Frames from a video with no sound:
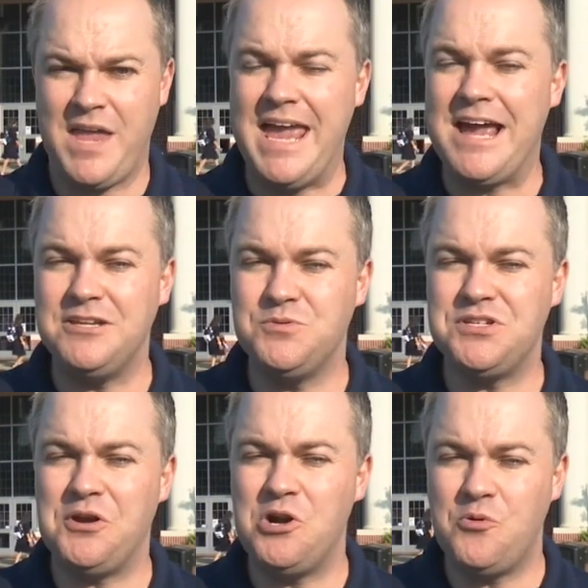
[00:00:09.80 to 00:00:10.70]
Hey guys, it
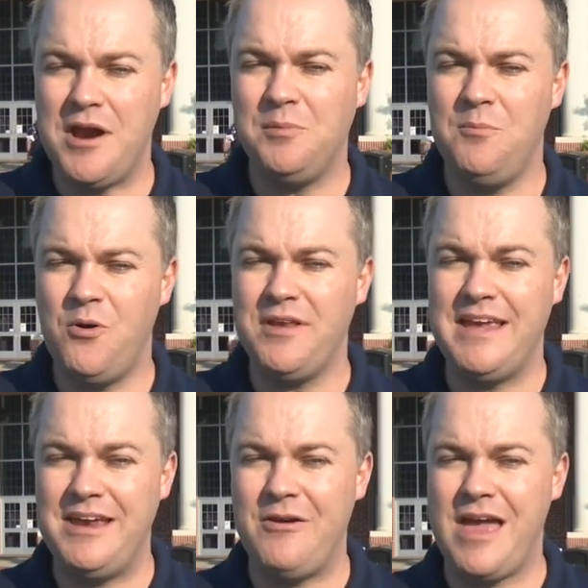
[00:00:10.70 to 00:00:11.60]
was an incredible
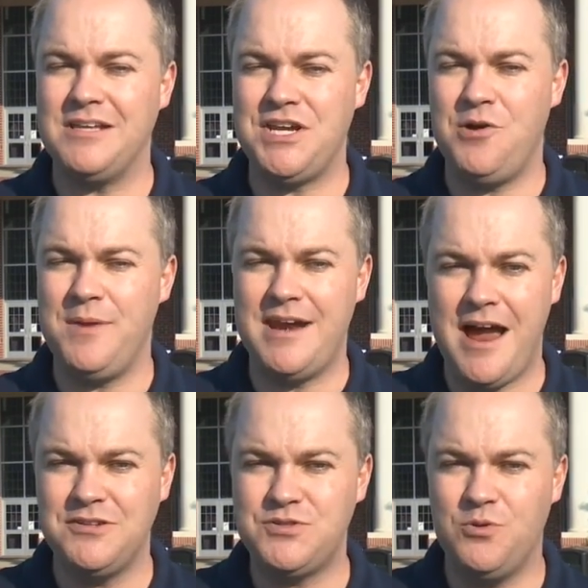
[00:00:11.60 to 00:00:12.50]
morning here at JL Mann
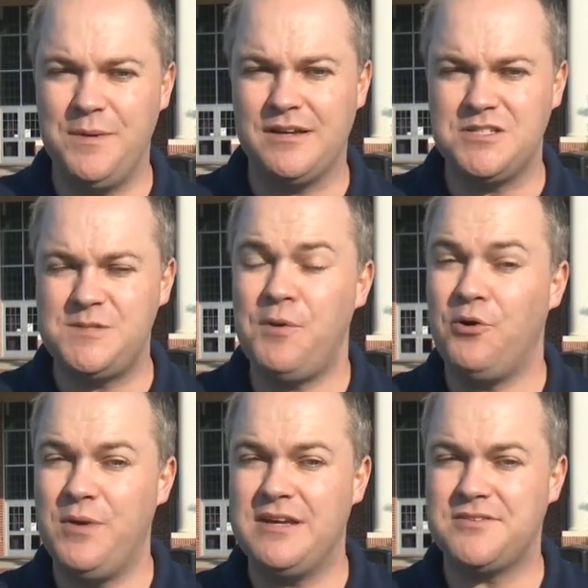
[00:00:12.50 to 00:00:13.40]
High School because
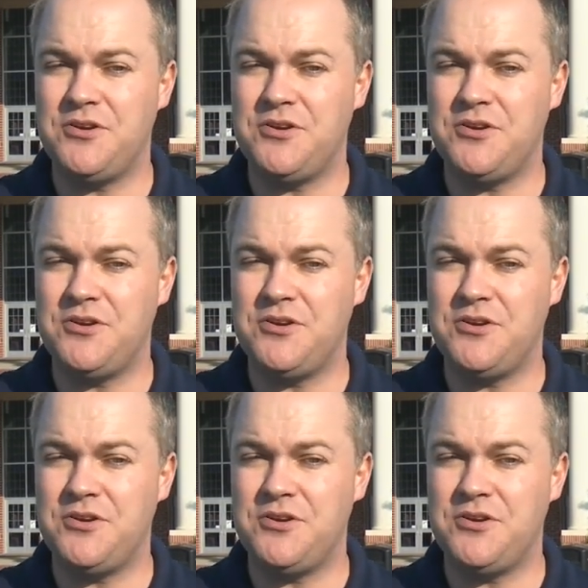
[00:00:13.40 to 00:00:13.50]
Spirit Week is